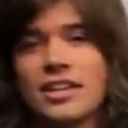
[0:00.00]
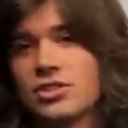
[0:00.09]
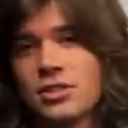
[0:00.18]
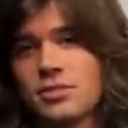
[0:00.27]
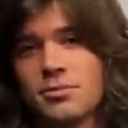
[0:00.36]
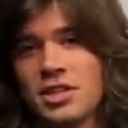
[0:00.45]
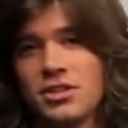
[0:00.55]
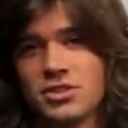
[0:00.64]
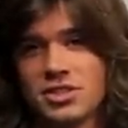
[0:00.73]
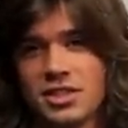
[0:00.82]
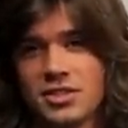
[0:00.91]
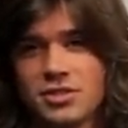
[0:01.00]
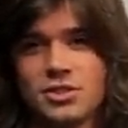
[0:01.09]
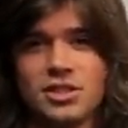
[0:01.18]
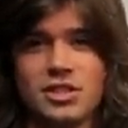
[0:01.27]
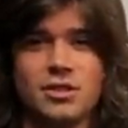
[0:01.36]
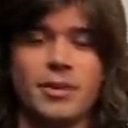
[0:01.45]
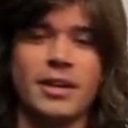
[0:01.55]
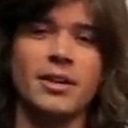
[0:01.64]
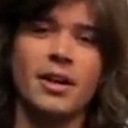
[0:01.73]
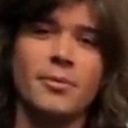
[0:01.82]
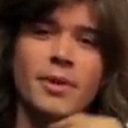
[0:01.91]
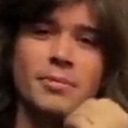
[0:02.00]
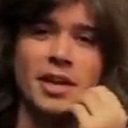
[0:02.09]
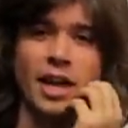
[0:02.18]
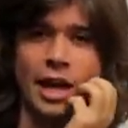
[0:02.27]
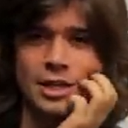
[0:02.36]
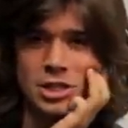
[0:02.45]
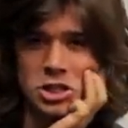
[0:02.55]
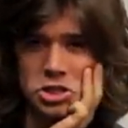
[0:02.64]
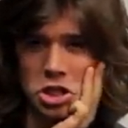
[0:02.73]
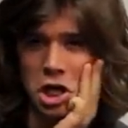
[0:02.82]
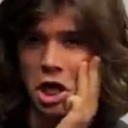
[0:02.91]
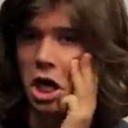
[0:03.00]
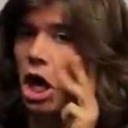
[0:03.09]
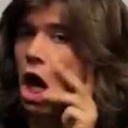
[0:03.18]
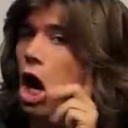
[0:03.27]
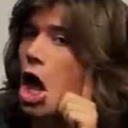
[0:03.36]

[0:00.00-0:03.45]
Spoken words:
that shouldn't be your signal. Your signal might be a hand gesture, like,